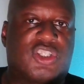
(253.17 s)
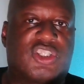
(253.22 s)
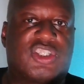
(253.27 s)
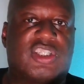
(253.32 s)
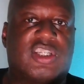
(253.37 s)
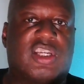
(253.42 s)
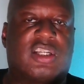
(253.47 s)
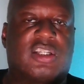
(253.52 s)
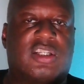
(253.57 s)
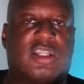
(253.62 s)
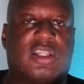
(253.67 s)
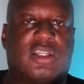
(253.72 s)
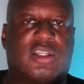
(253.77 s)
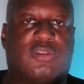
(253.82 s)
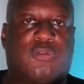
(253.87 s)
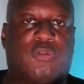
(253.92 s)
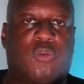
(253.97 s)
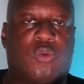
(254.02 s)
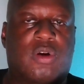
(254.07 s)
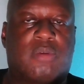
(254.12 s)
stick to this
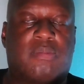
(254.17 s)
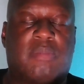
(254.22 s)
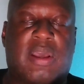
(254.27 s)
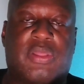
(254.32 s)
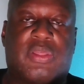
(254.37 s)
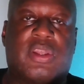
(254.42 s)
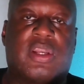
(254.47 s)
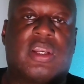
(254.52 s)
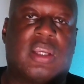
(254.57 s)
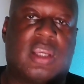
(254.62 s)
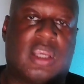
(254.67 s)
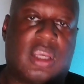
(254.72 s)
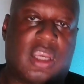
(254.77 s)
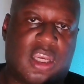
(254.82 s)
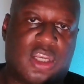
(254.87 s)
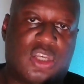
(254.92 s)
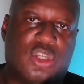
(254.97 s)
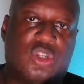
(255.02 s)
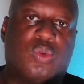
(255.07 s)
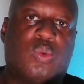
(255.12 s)
Ford method
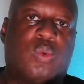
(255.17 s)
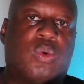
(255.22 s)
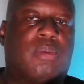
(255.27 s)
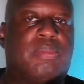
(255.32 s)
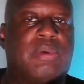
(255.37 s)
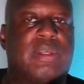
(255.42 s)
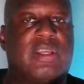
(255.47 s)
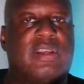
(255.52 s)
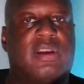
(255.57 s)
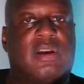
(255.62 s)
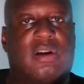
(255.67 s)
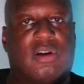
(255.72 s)
and you will be